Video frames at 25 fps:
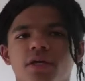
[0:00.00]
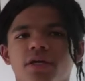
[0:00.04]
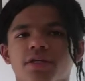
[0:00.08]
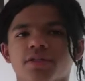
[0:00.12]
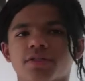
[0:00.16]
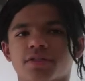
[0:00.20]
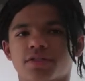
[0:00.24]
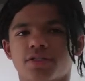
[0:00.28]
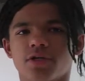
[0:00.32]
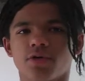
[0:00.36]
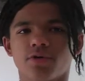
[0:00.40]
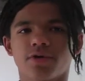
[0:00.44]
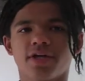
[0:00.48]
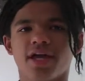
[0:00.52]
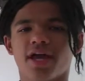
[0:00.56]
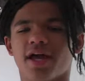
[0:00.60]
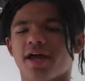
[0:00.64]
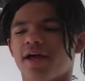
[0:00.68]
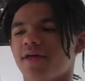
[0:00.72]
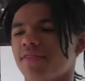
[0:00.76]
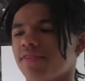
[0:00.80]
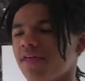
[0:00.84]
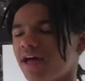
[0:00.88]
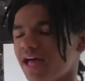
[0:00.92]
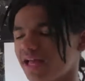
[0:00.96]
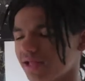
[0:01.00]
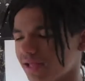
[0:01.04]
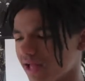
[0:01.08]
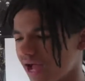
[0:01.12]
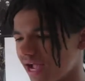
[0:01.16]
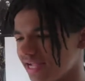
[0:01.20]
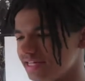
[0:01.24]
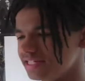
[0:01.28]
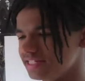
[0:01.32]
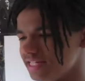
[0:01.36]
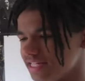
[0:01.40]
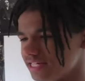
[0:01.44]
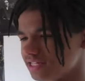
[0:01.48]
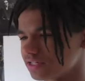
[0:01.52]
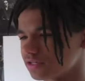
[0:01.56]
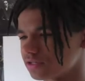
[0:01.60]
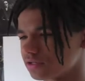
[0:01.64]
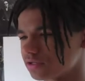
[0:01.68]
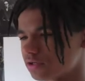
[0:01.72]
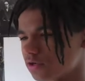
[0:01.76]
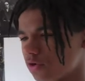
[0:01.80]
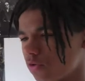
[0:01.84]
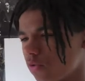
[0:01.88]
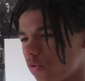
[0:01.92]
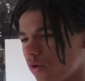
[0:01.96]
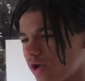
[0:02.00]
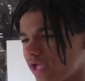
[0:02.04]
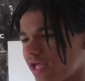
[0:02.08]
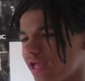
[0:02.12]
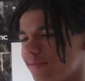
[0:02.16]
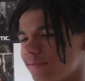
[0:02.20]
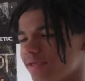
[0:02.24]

So yeah, that I didn't quite.